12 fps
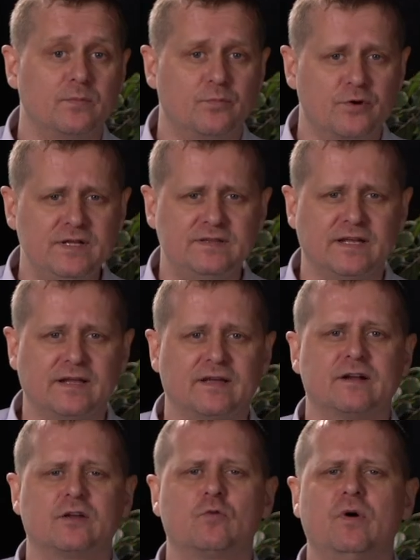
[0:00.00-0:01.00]
Printing
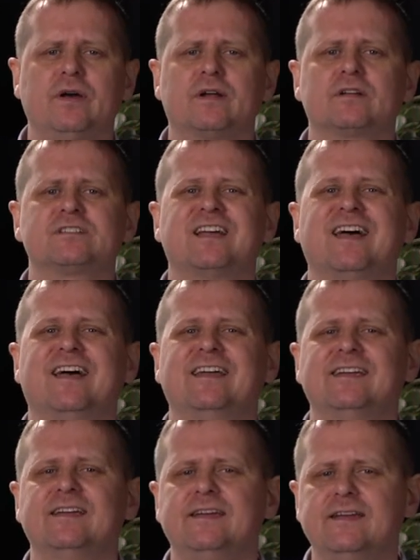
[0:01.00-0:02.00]
requires
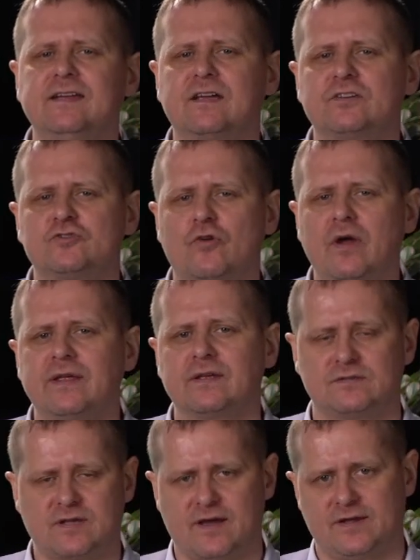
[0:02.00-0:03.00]
an ink
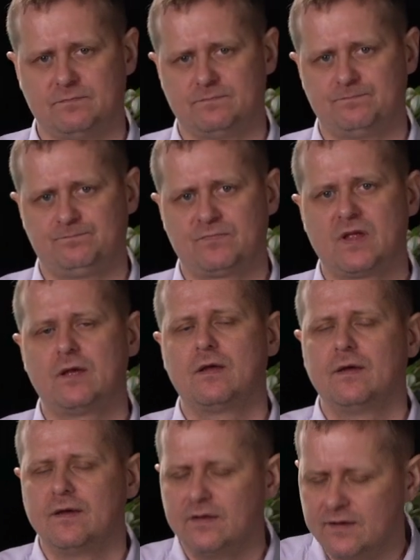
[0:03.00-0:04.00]
drying time.
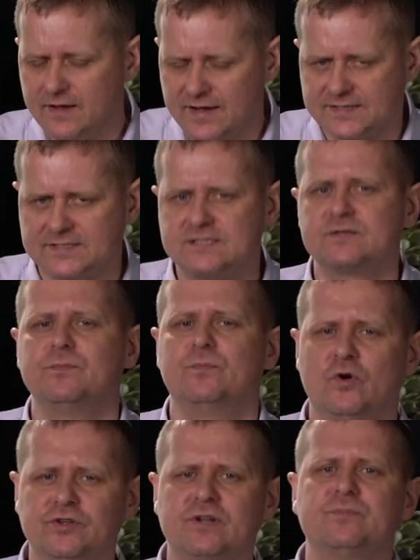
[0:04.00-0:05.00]
Yes,
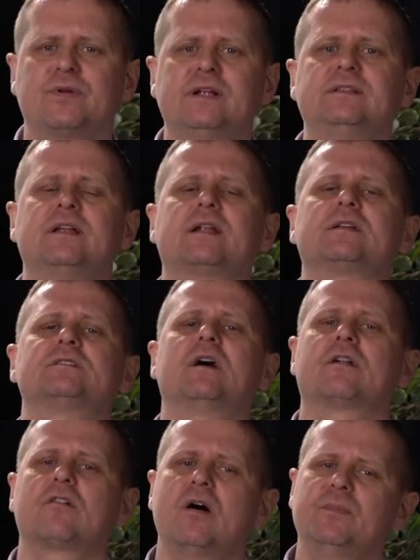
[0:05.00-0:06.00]
modern printers
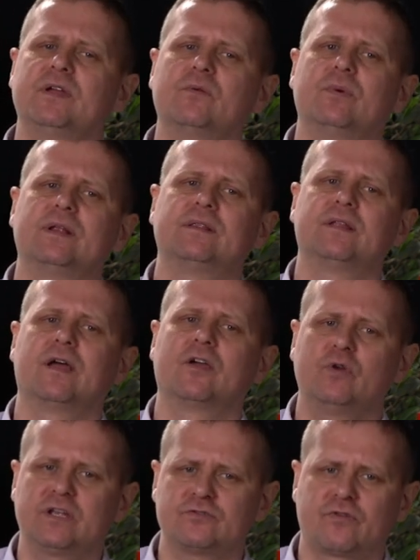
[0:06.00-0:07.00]
are coming with
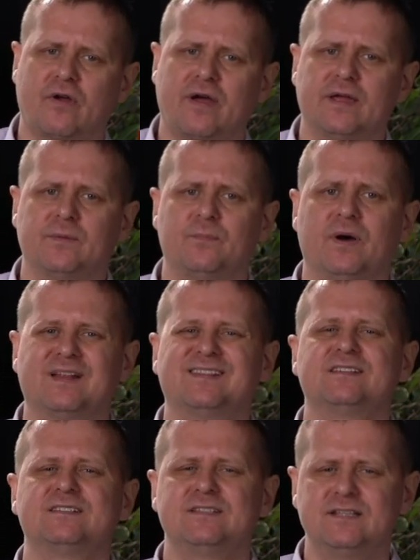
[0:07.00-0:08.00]
quick dry, but
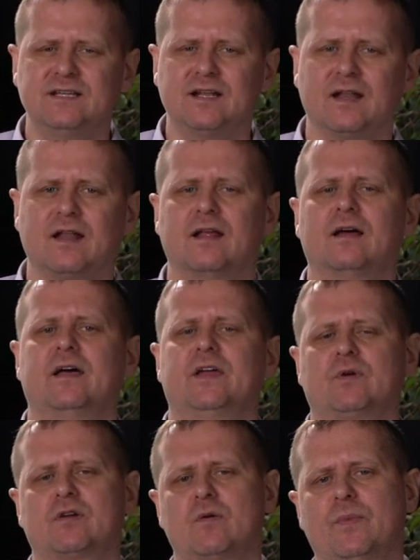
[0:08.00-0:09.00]
still I
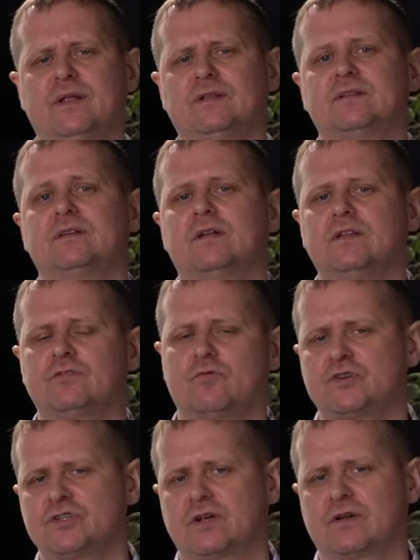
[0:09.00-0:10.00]
recommend not
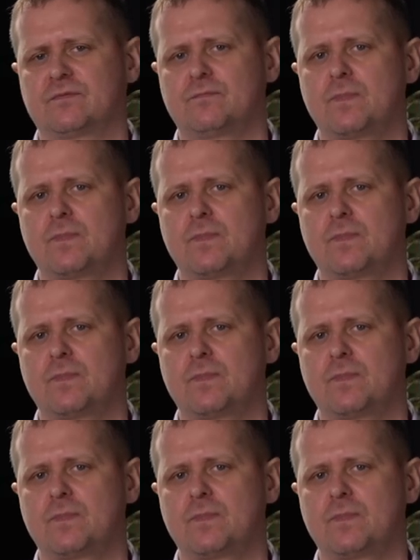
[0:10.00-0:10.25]
rushing.